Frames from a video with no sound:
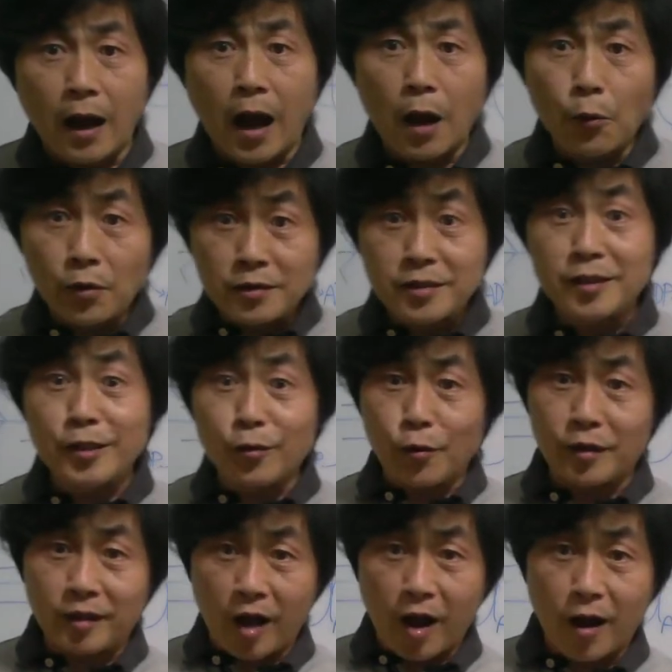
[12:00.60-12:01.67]
our
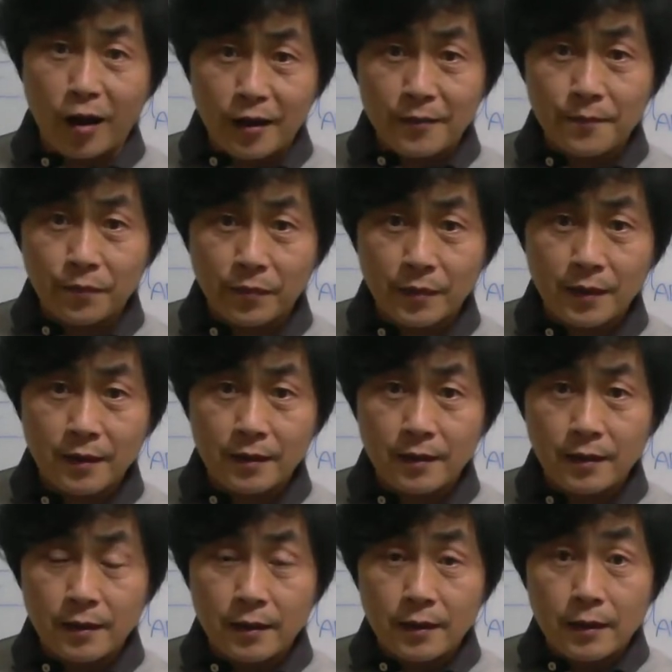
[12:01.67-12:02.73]
steroid high
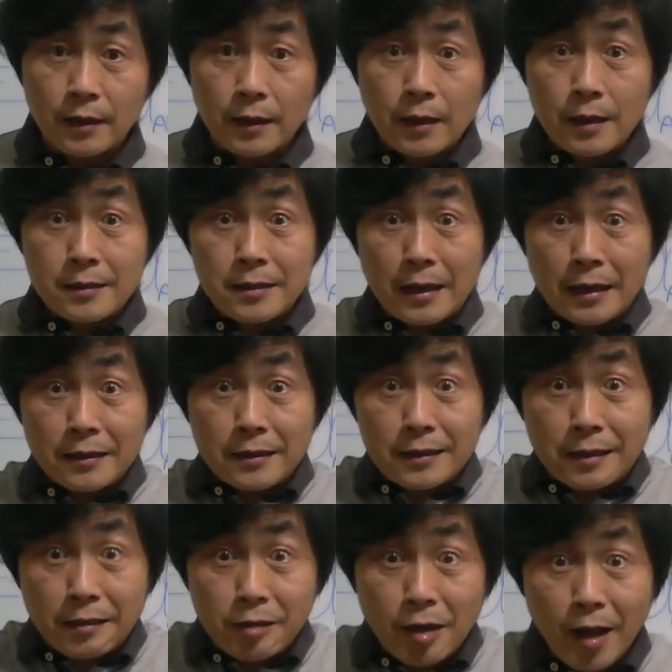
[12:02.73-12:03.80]
is like
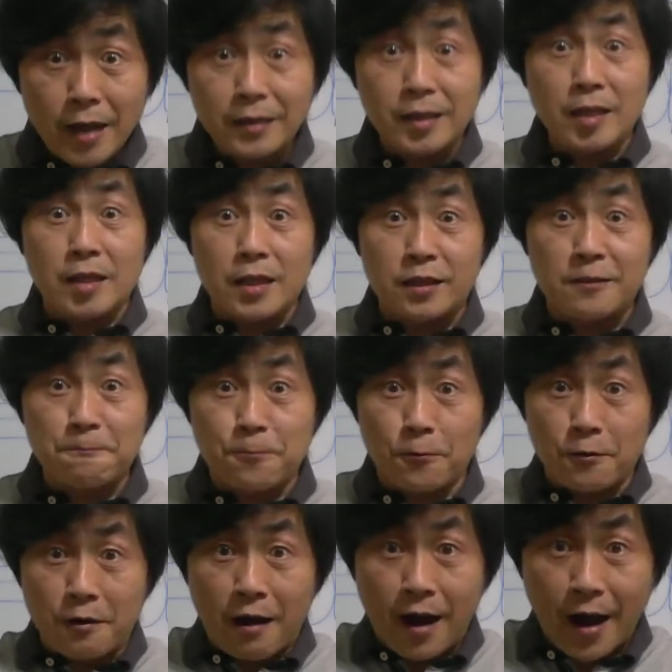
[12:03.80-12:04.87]
creatine is
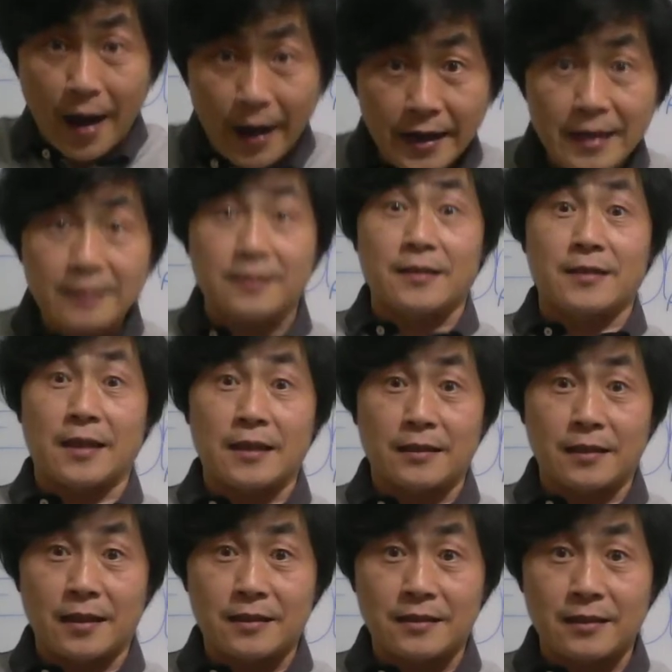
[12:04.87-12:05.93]
for high exercise
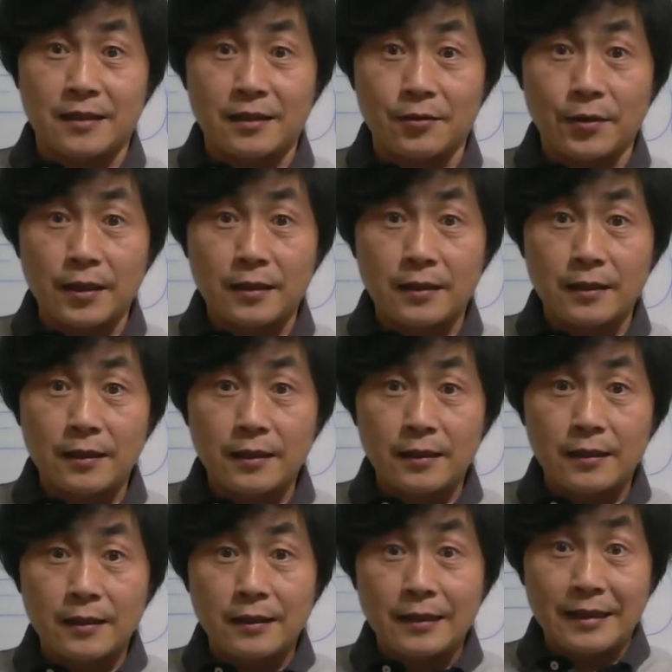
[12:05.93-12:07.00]
intensity,
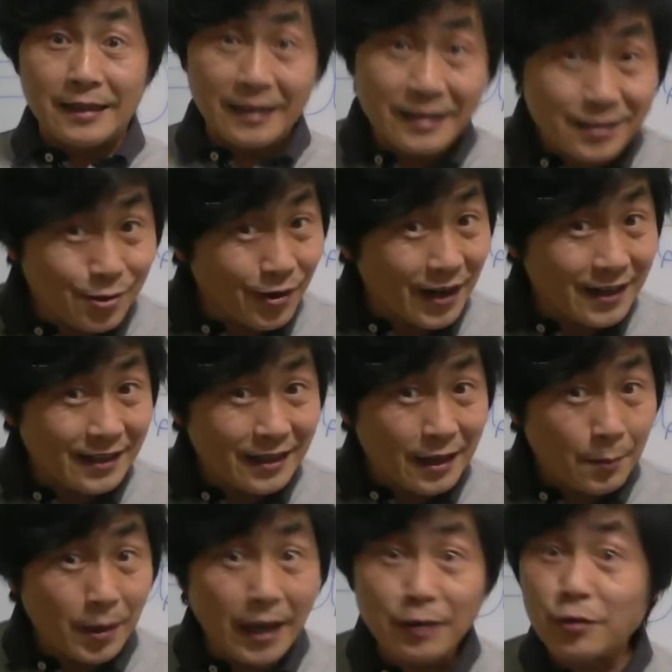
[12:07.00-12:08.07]
right? Is it right?
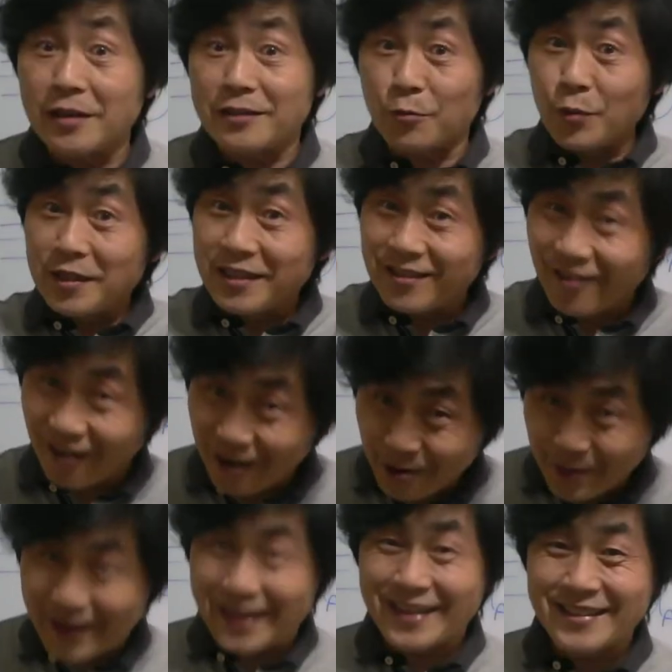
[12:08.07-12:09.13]
But actually, we need
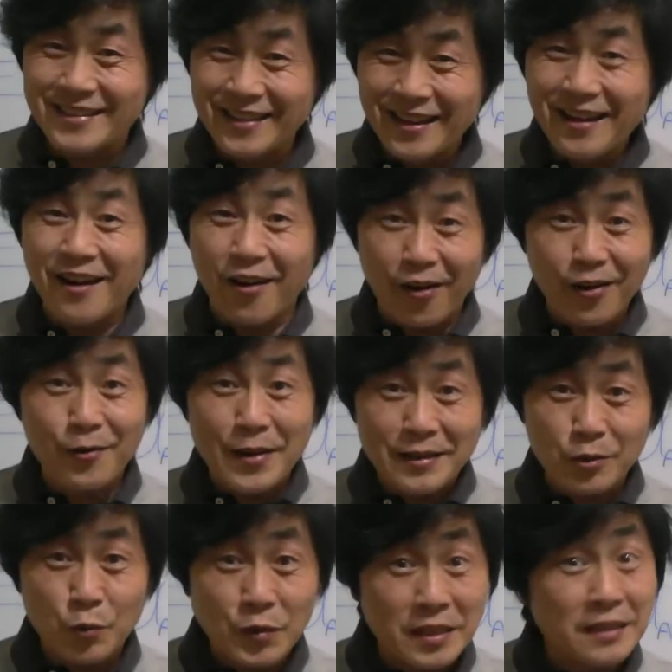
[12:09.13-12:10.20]
always
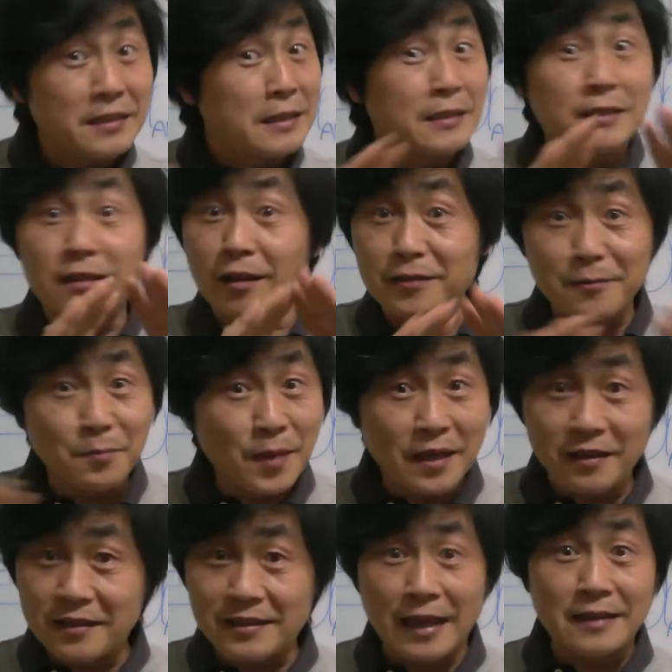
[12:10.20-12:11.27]
we need. It doesn't
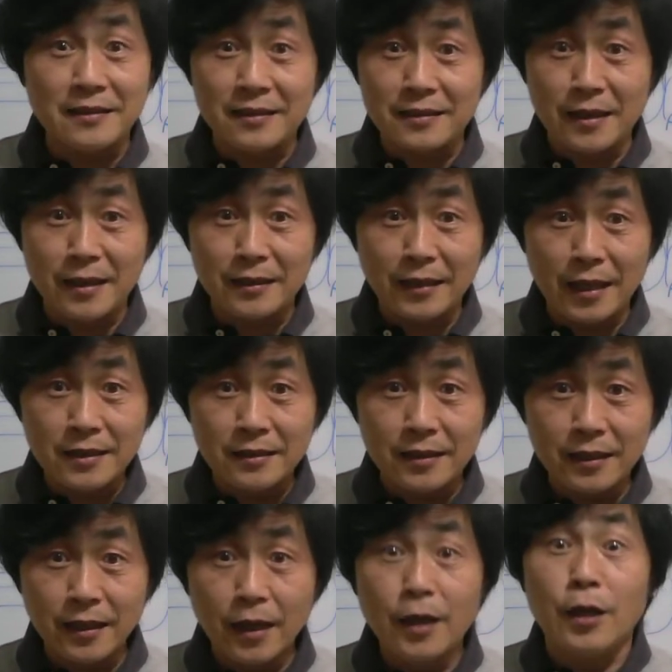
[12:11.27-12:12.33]
matter is exercise
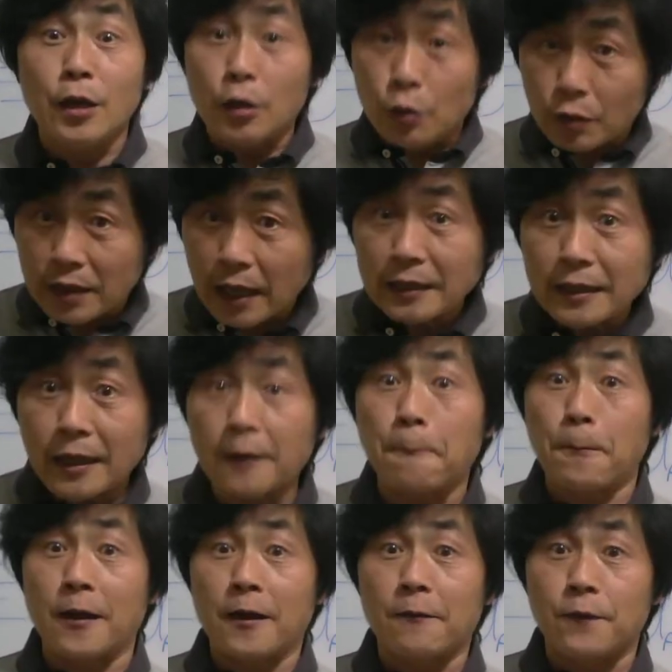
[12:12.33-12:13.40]
intensity. You can get a
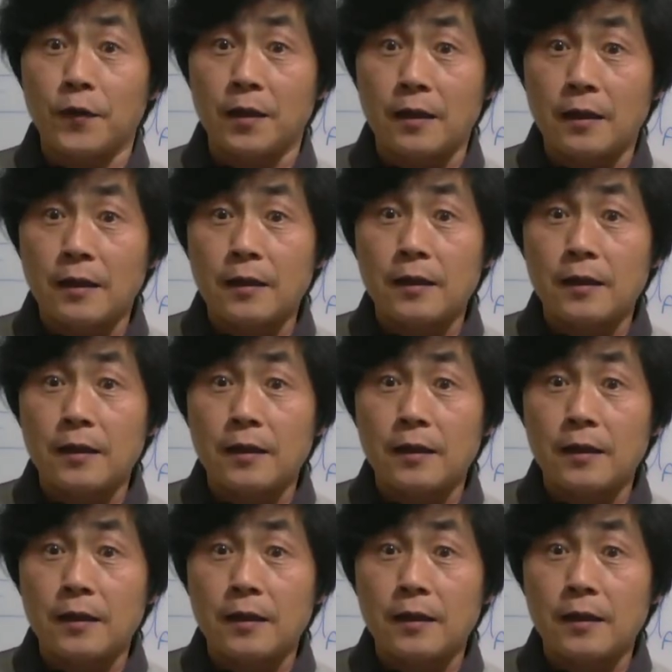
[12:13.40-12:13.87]
benefit